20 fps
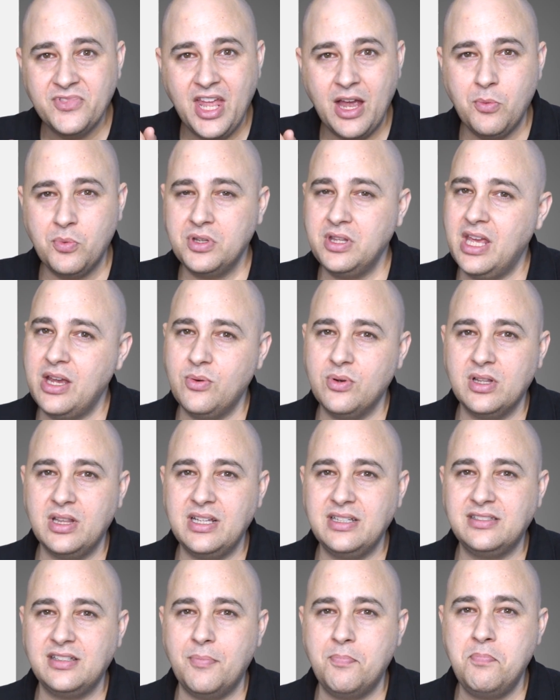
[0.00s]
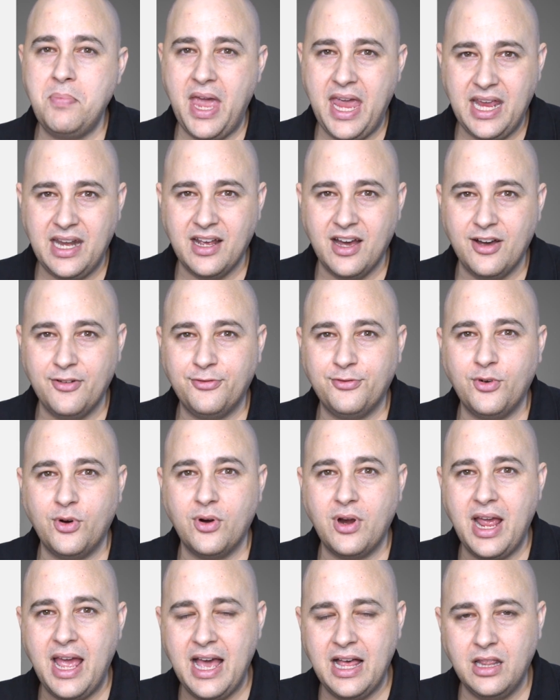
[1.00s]
that when they release a beta
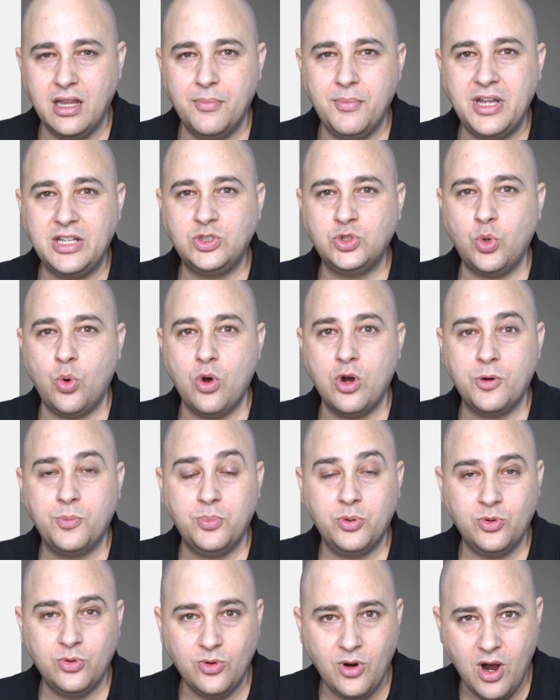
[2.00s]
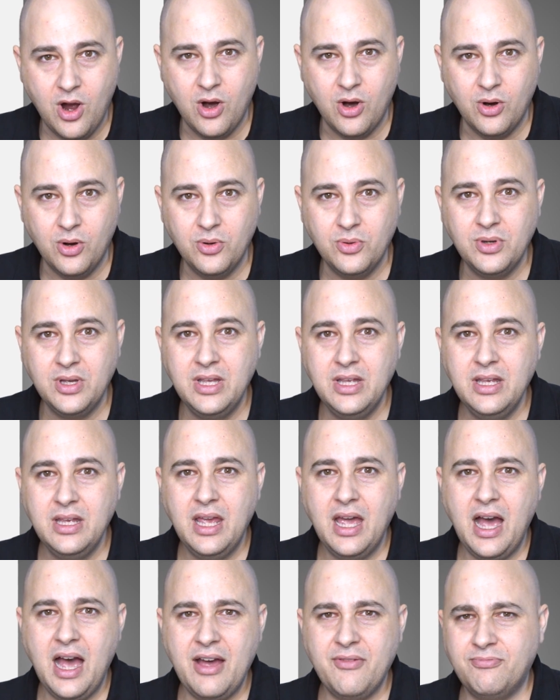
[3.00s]
for Elementor Pro,
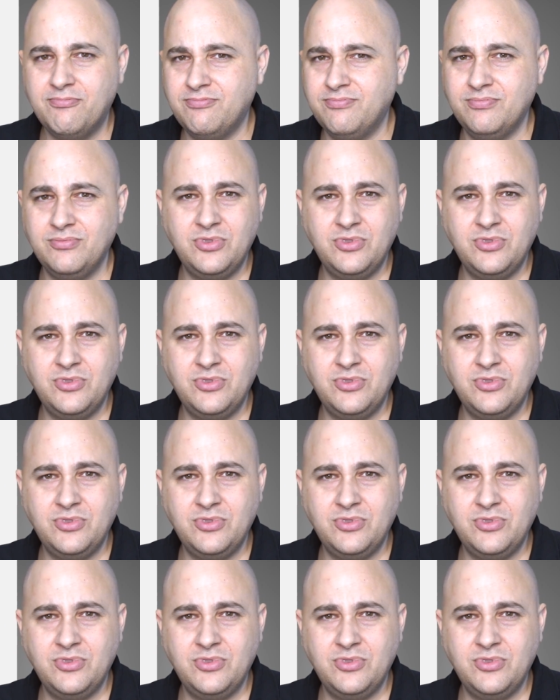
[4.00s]
I